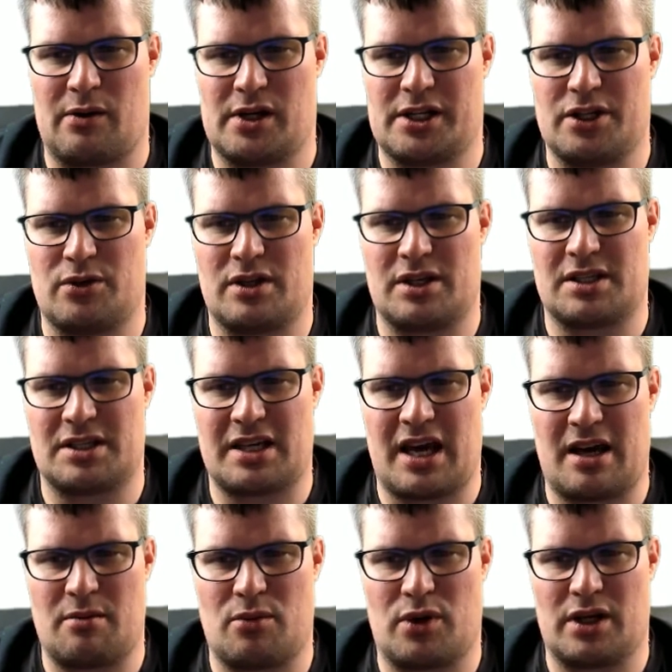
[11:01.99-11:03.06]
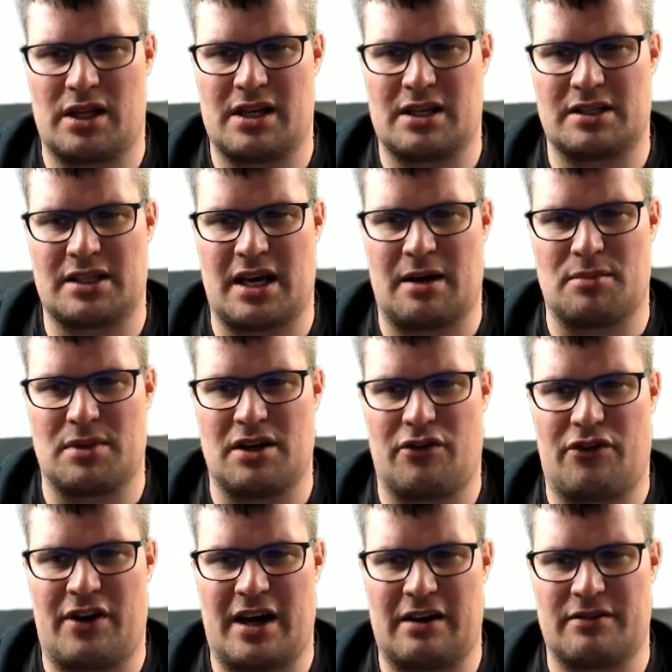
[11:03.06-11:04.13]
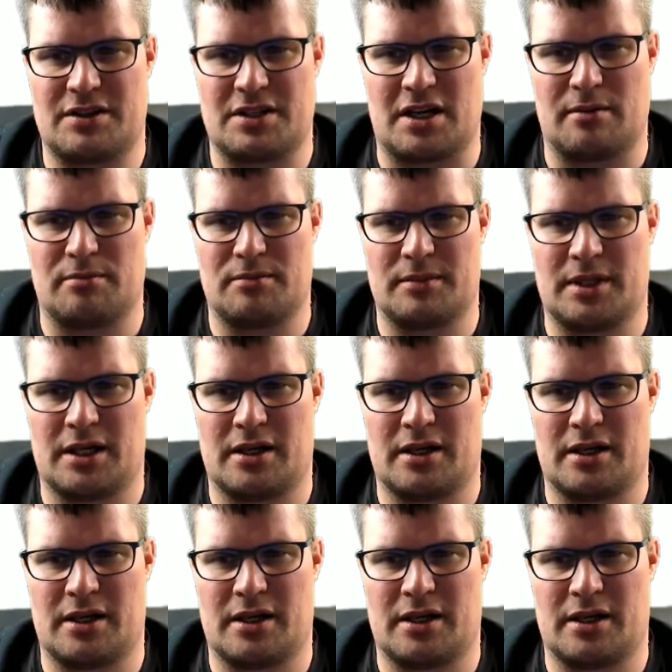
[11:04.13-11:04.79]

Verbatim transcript: will do the same with this MD5 sum.